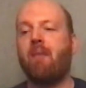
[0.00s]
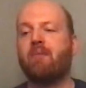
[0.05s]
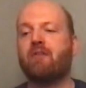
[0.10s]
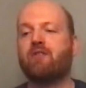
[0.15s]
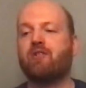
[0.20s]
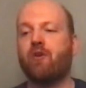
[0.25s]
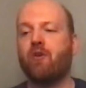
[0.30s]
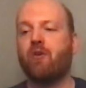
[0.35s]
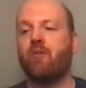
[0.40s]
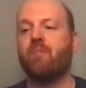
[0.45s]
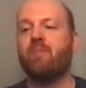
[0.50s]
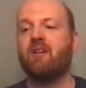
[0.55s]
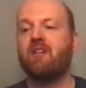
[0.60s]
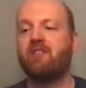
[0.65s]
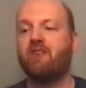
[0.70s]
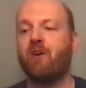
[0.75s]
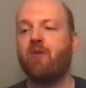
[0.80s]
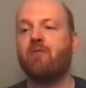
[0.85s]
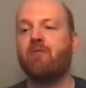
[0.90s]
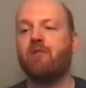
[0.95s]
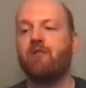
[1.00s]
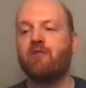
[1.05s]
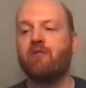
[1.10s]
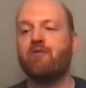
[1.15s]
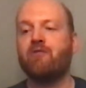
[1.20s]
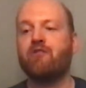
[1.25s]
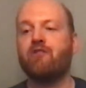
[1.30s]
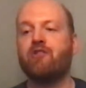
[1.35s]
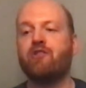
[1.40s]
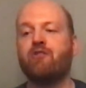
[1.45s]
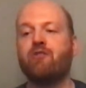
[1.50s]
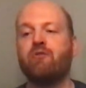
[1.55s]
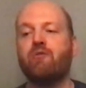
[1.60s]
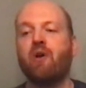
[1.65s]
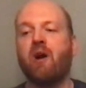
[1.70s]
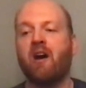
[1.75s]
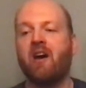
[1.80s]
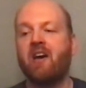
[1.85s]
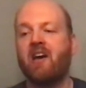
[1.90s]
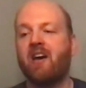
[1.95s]
told me don't lose
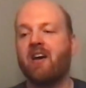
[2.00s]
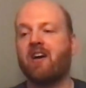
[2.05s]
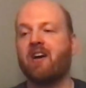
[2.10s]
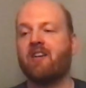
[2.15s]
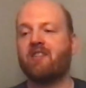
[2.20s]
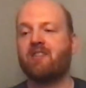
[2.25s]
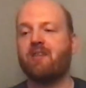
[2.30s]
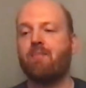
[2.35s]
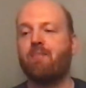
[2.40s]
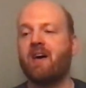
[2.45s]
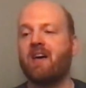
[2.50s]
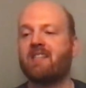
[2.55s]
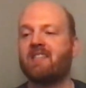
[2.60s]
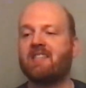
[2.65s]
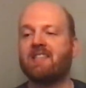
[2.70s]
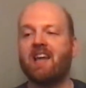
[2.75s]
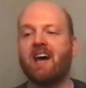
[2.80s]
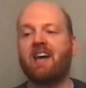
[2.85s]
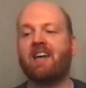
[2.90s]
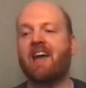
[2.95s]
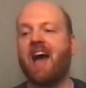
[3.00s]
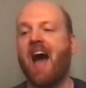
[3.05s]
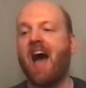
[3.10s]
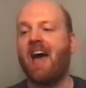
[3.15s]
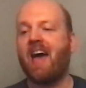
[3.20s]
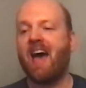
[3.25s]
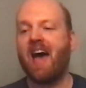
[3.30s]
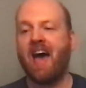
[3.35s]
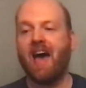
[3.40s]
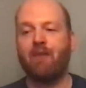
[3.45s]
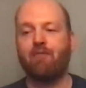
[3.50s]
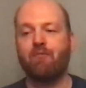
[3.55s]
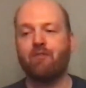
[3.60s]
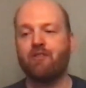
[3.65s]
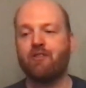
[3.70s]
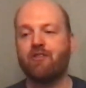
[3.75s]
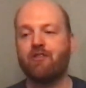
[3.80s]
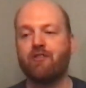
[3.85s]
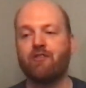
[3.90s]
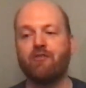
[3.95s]
you, cause the best luck I had
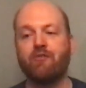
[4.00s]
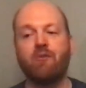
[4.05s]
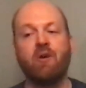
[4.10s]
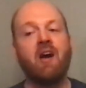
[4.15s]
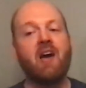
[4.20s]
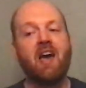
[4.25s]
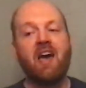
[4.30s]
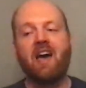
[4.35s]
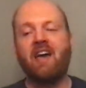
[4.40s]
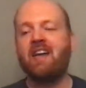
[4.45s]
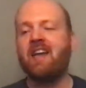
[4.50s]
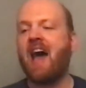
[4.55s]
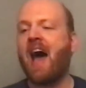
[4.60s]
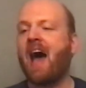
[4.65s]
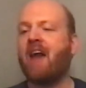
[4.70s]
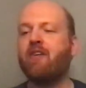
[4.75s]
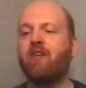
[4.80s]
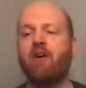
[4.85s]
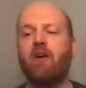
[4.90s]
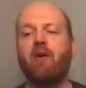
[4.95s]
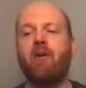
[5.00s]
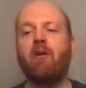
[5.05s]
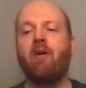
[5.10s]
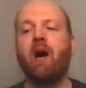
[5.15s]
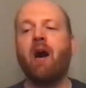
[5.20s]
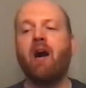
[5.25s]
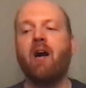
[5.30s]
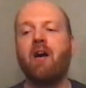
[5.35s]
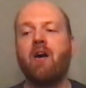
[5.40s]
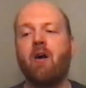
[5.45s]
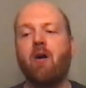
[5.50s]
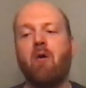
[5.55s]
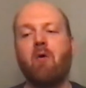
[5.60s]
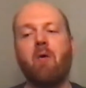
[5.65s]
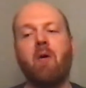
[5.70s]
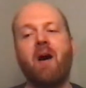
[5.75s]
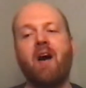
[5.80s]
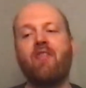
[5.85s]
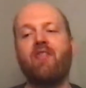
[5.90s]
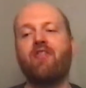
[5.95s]
was you. And I know
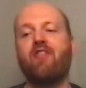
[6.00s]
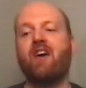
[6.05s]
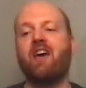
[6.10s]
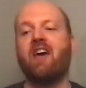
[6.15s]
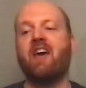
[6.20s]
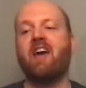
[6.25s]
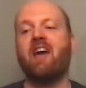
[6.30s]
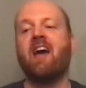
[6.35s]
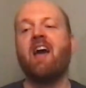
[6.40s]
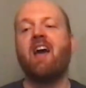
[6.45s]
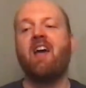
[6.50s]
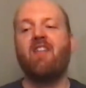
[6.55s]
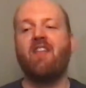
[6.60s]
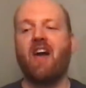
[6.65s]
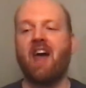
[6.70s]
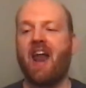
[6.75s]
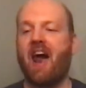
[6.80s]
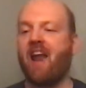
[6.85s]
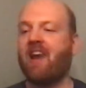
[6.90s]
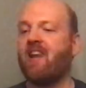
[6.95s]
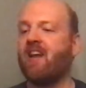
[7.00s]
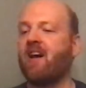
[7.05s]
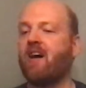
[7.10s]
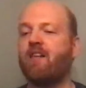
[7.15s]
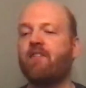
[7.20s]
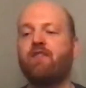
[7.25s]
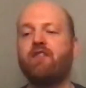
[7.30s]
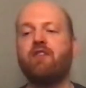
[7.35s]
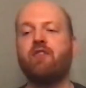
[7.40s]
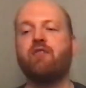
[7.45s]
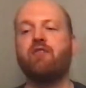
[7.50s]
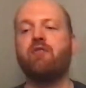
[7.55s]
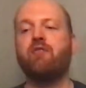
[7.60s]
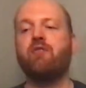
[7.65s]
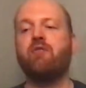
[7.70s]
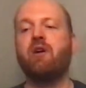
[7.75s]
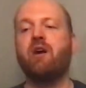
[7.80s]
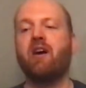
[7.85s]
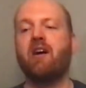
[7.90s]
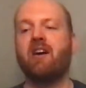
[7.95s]
one thing that I love
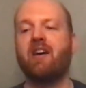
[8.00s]
you.